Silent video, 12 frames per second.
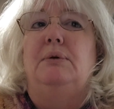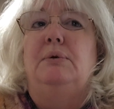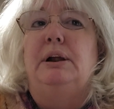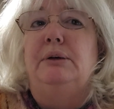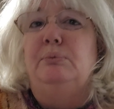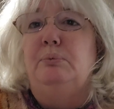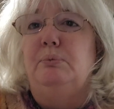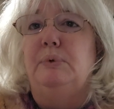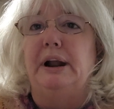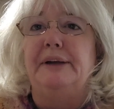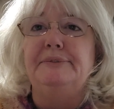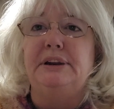
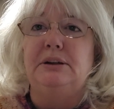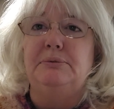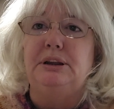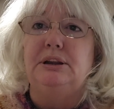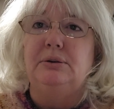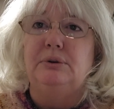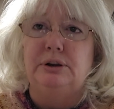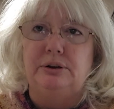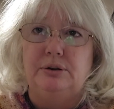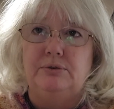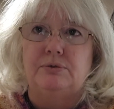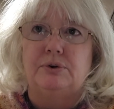What I'm going to be
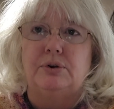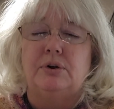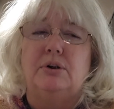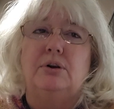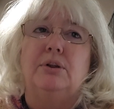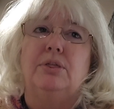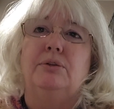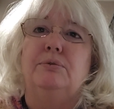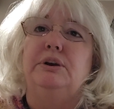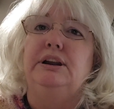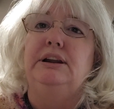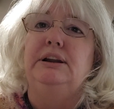going over are
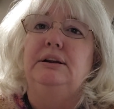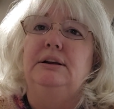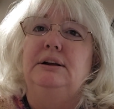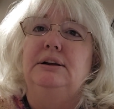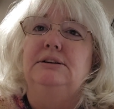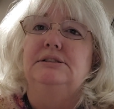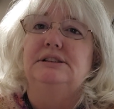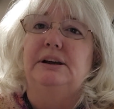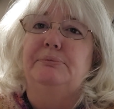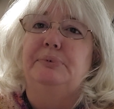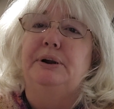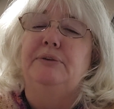3
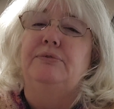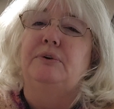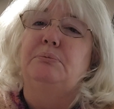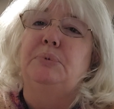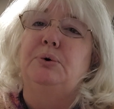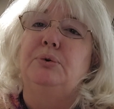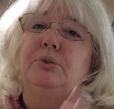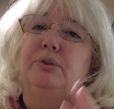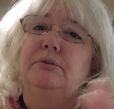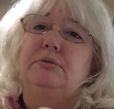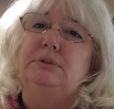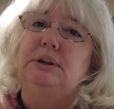separate for
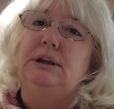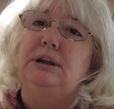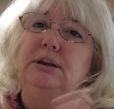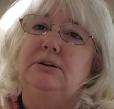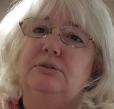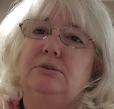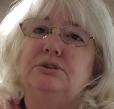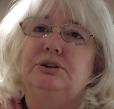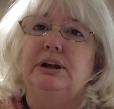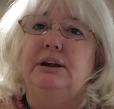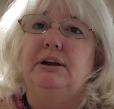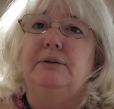both knit and
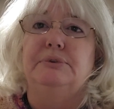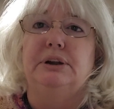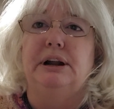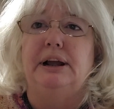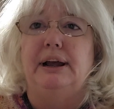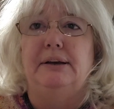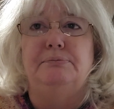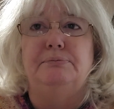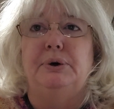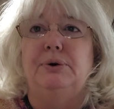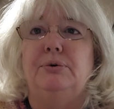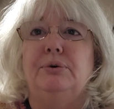crochet. I'm going to have
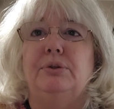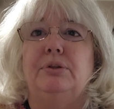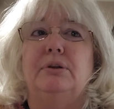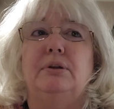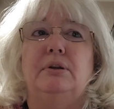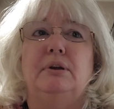both.